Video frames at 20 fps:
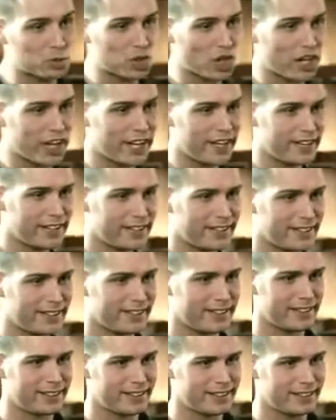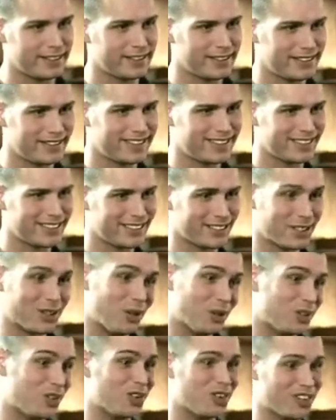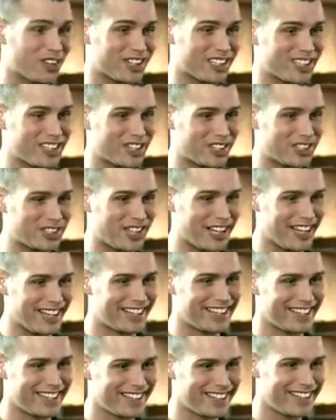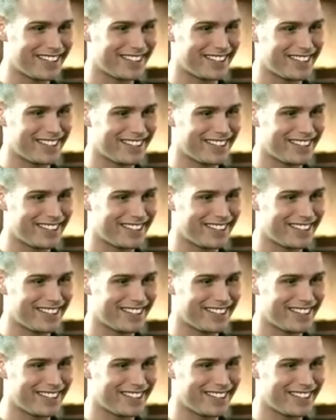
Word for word: Look, I'm sorry. I got of the wrong end of the stick.